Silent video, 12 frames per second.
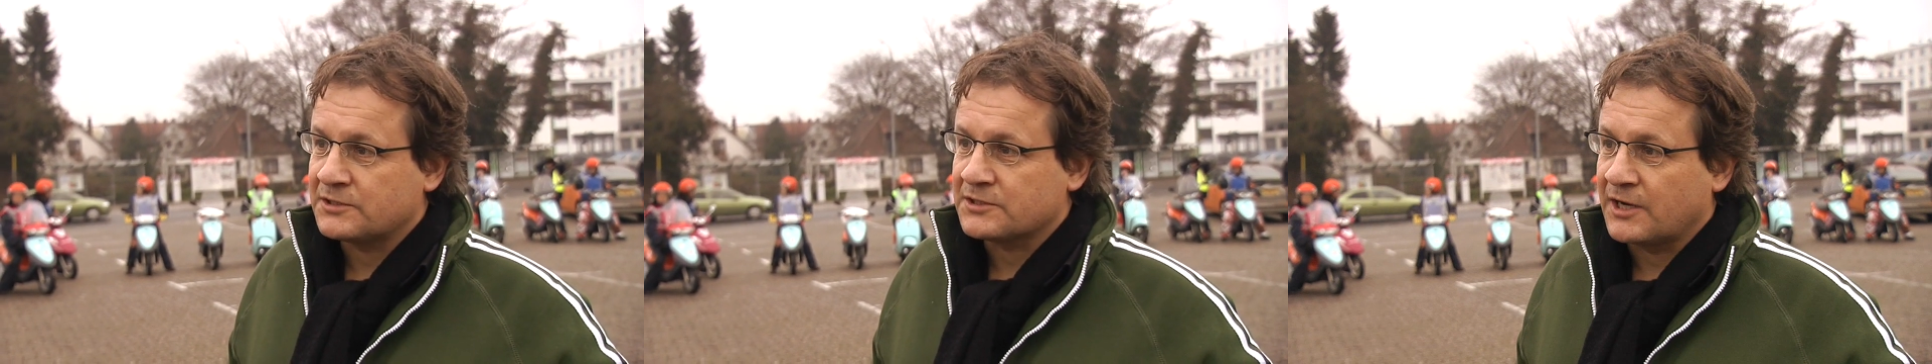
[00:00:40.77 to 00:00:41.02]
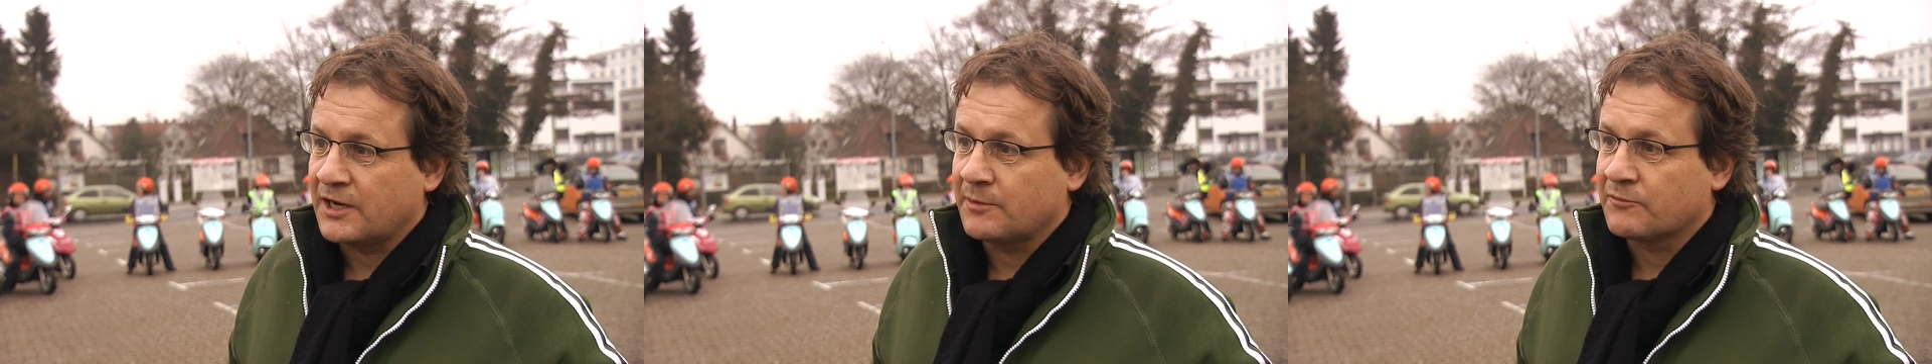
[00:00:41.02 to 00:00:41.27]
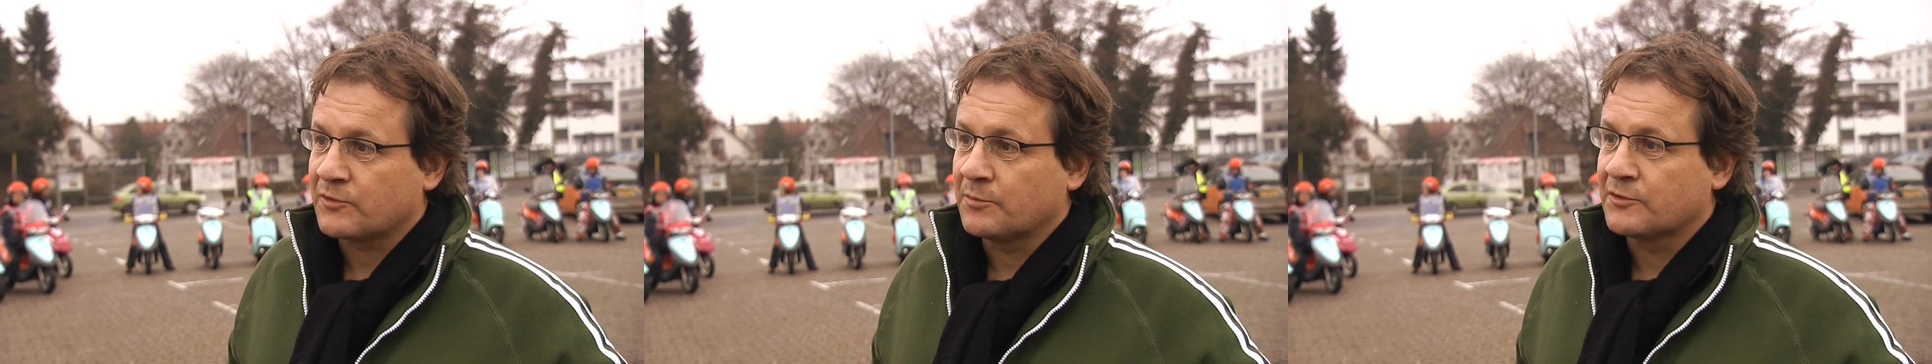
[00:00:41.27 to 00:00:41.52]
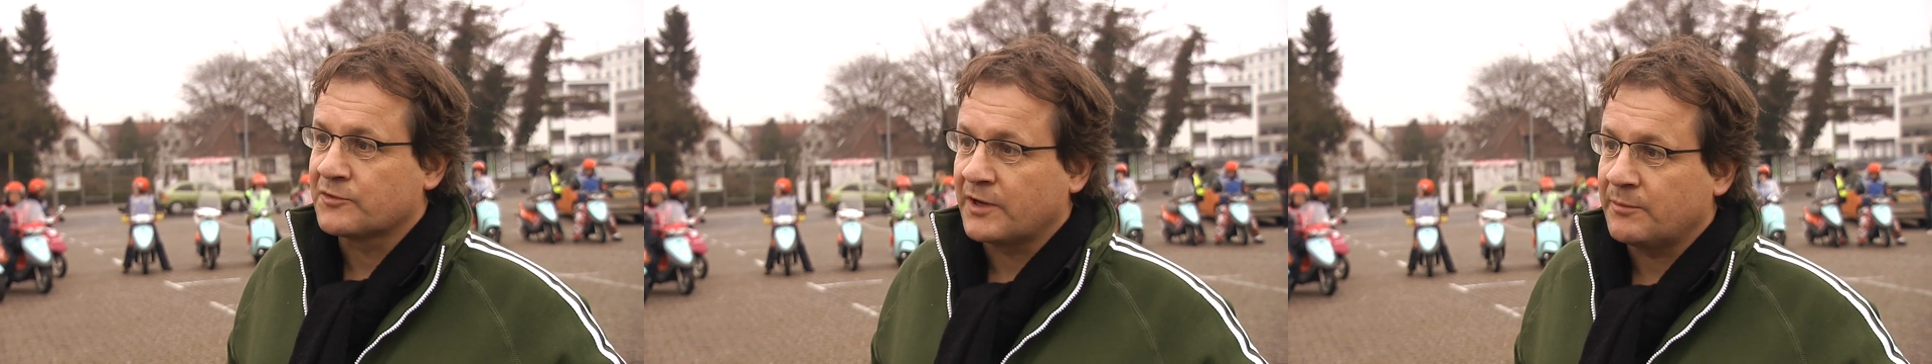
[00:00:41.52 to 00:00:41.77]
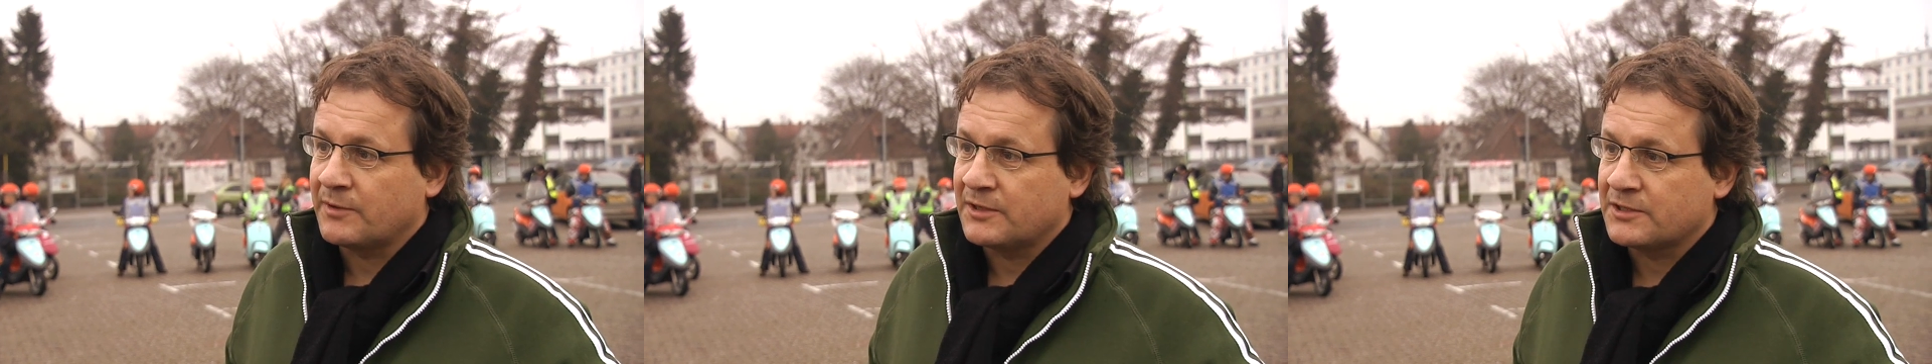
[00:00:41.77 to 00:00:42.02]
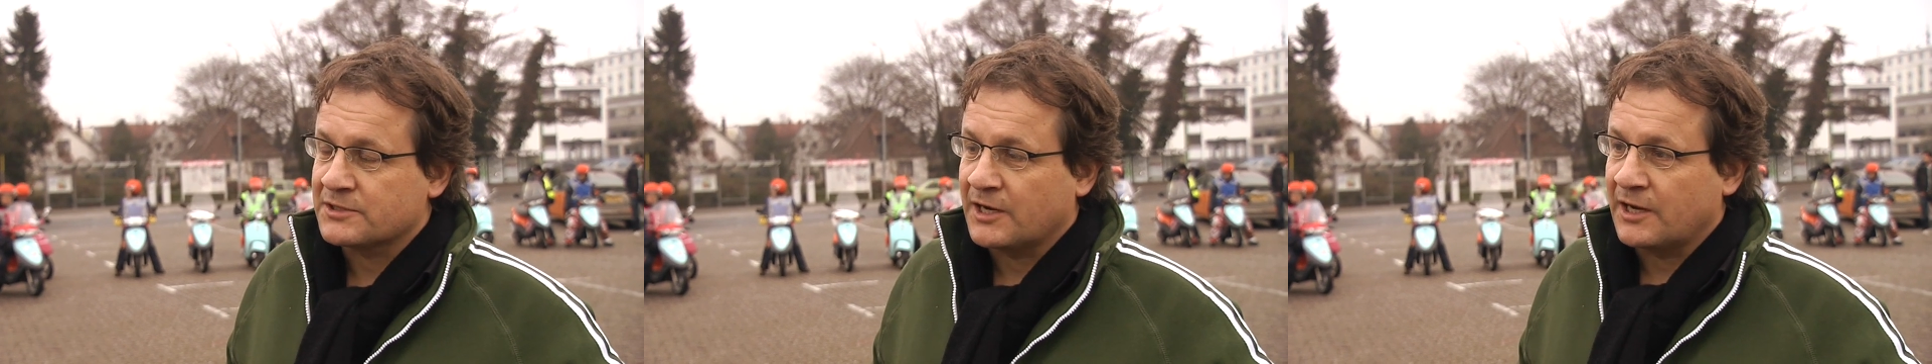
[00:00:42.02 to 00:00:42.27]
design them from a dream
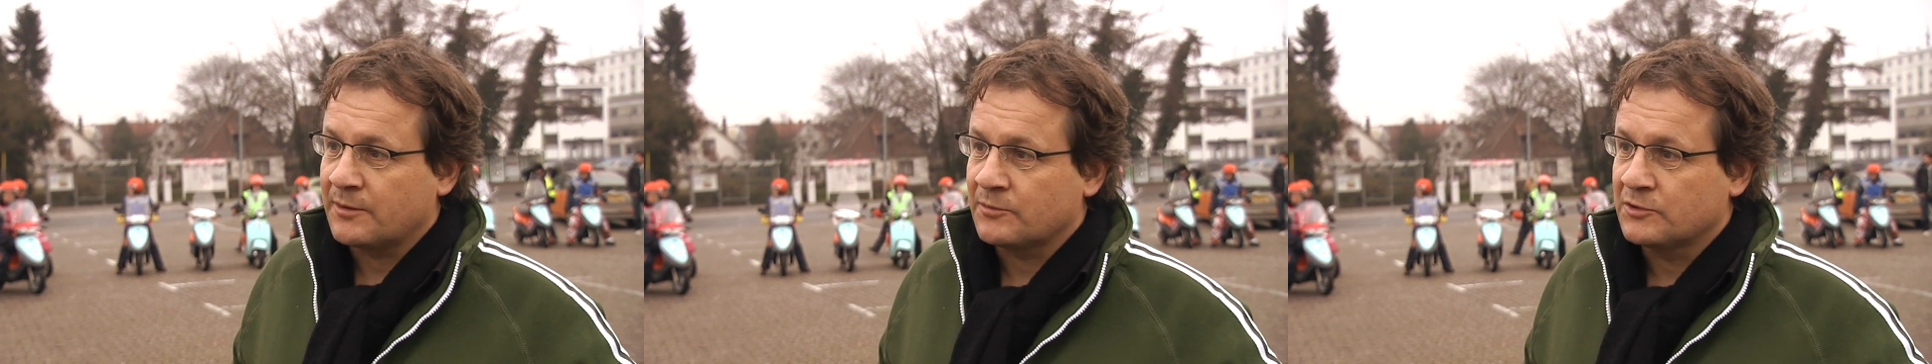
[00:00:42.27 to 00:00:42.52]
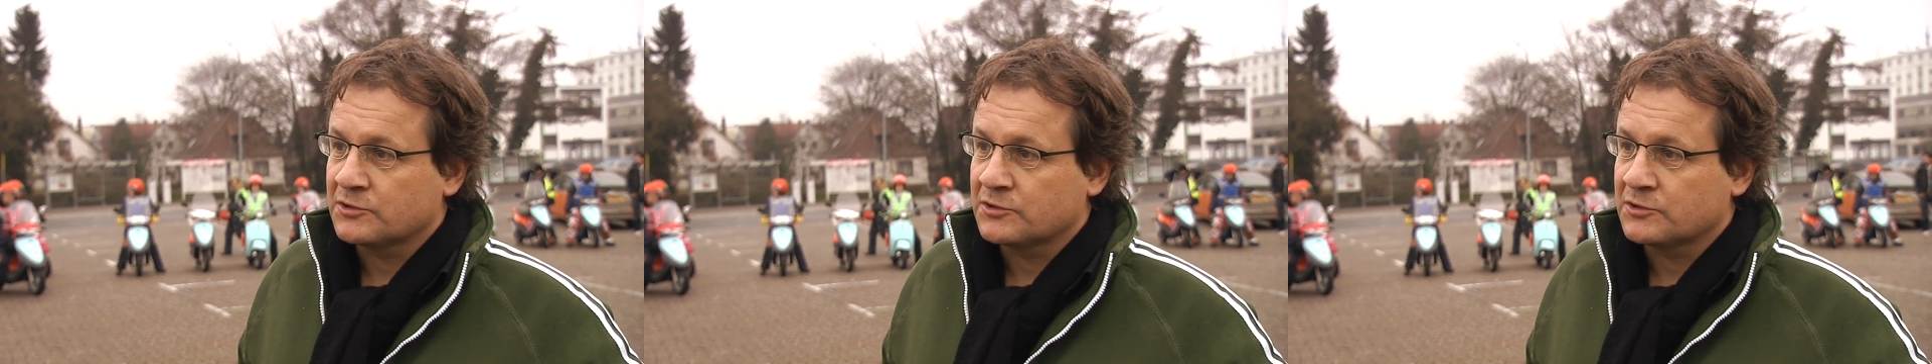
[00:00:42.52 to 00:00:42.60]
and design them